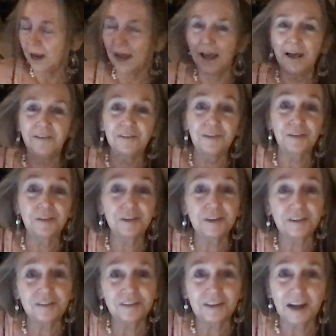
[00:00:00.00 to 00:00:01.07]
And the
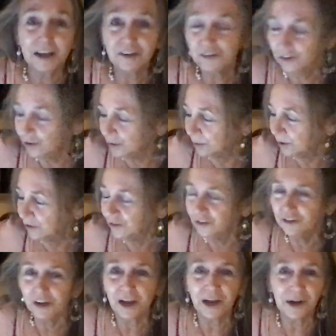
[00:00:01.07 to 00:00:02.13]
things that I do and
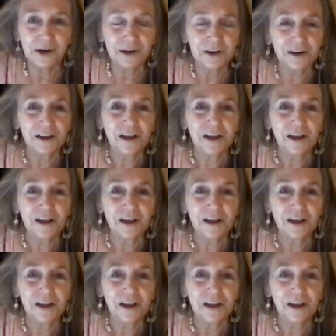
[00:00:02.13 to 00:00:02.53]
share,